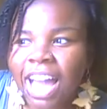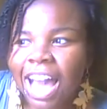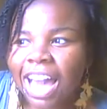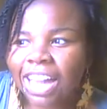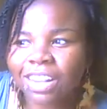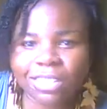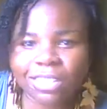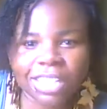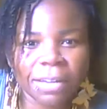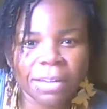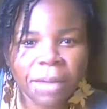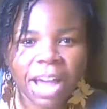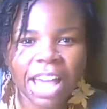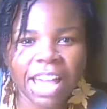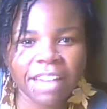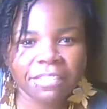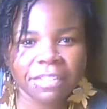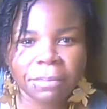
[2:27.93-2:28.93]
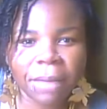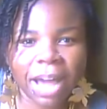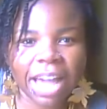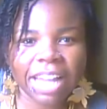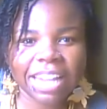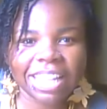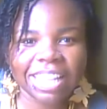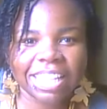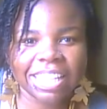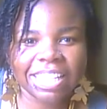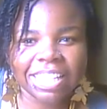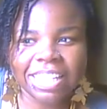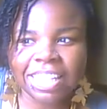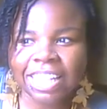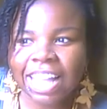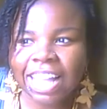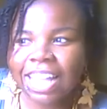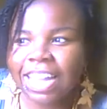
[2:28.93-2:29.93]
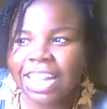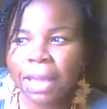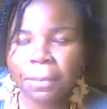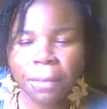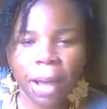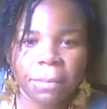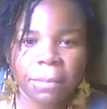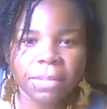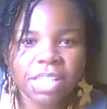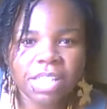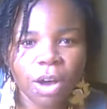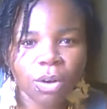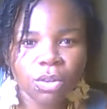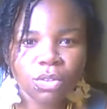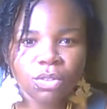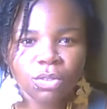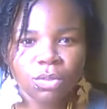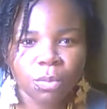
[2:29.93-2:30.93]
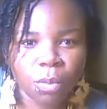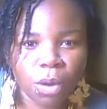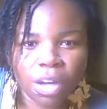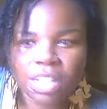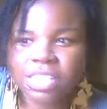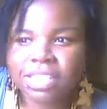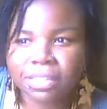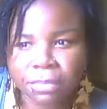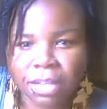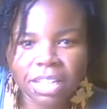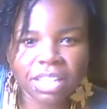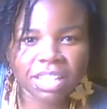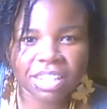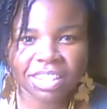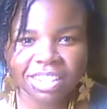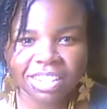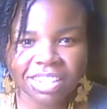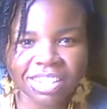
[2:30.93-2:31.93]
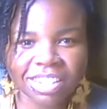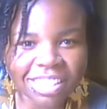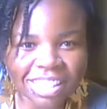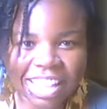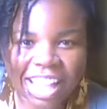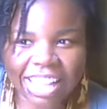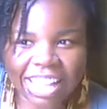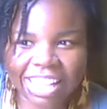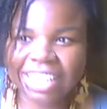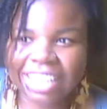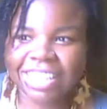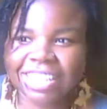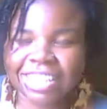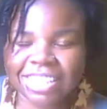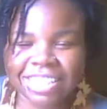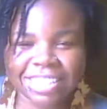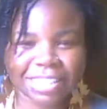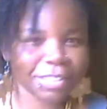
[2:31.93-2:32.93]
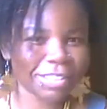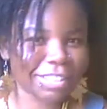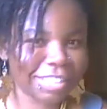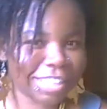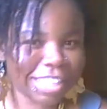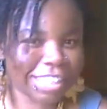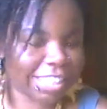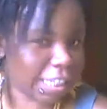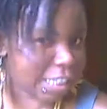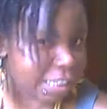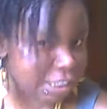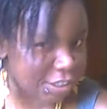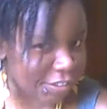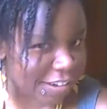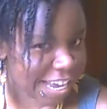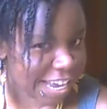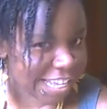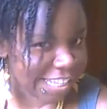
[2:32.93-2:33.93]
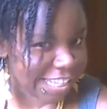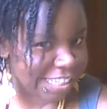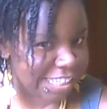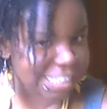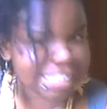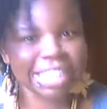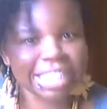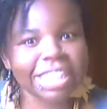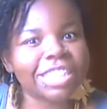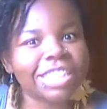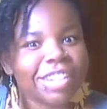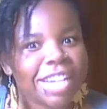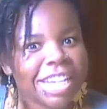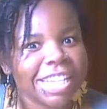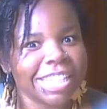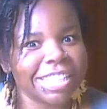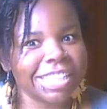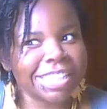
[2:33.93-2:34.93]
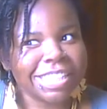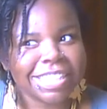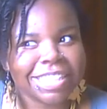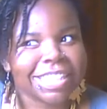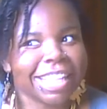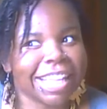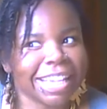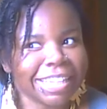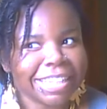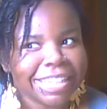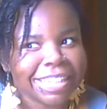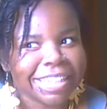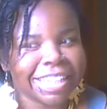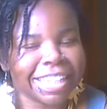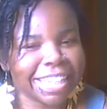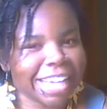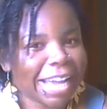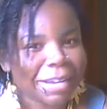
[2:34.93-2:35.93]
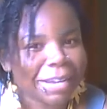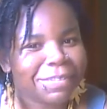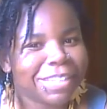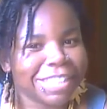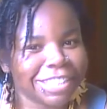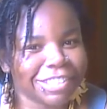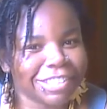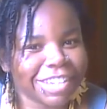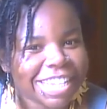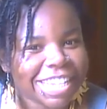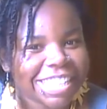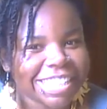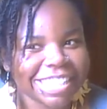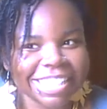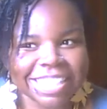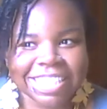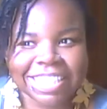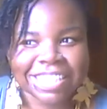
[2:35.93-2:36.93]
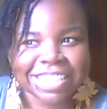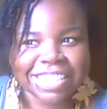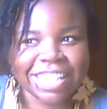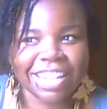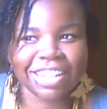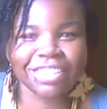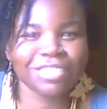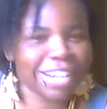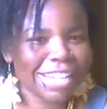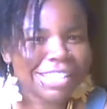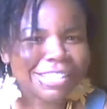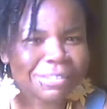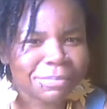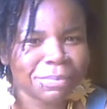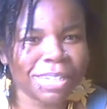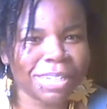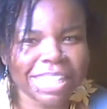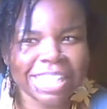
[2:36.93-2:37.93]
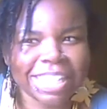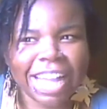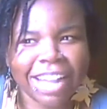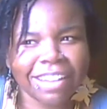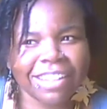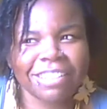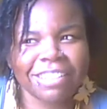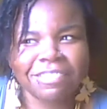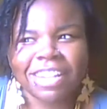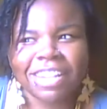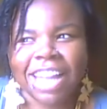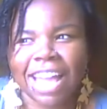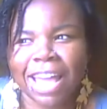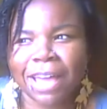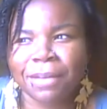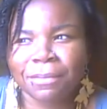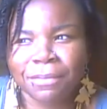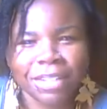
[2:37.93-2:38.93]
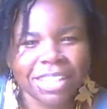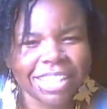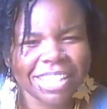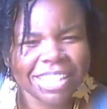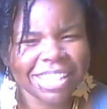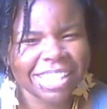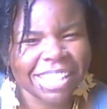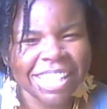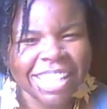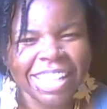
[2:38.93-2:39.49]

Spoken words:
I don't get why everybody and their mama's uncle wants Miller. Like, is it the dress? Is it the dress? Like, it gotta be the dress, because her dress are pretty, I'll give her that, but